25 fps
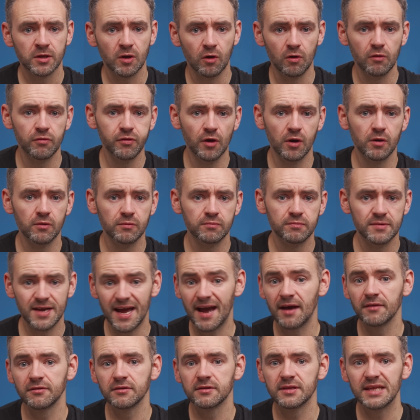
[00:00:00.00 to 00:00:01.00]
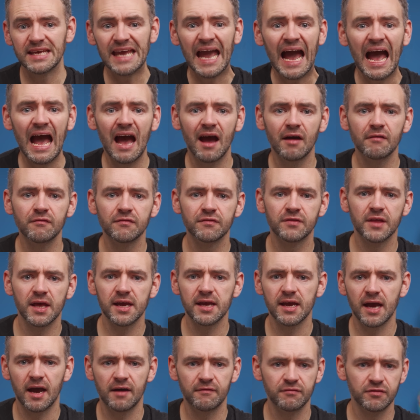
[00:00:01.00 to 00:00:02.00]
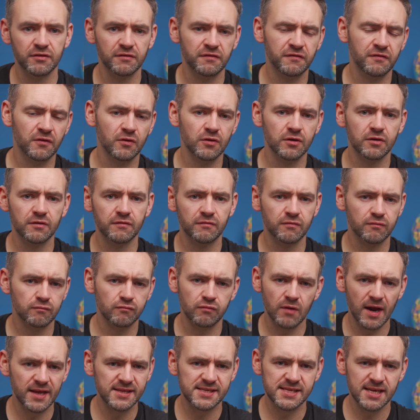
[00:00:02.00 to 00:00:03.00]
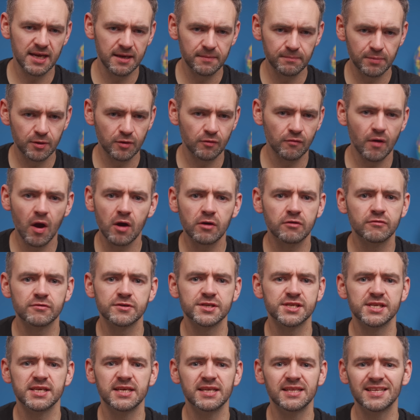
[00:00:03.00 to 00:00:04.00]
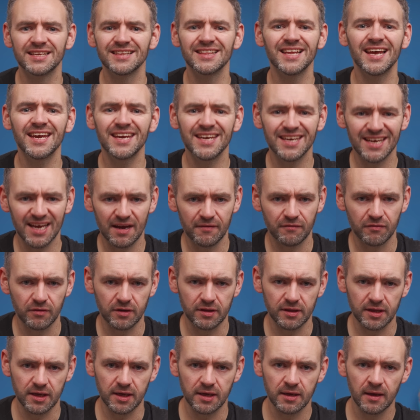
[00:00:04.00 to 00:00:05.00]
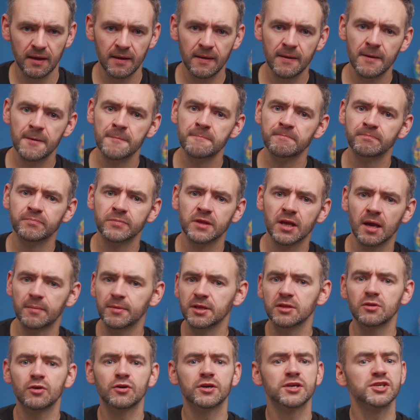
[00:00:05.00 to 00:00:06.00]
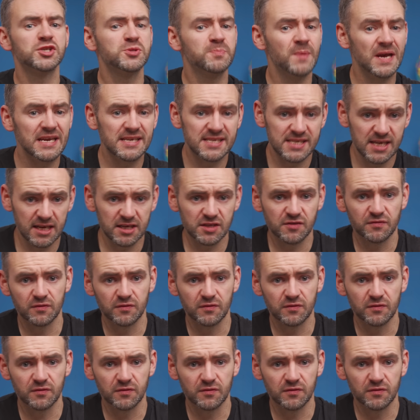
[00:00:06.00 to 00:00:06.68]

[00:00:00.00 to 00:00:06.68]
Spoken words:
Although now that they have the fun of red tape bureaucracy delaying everything. I mean, look at SpaceX,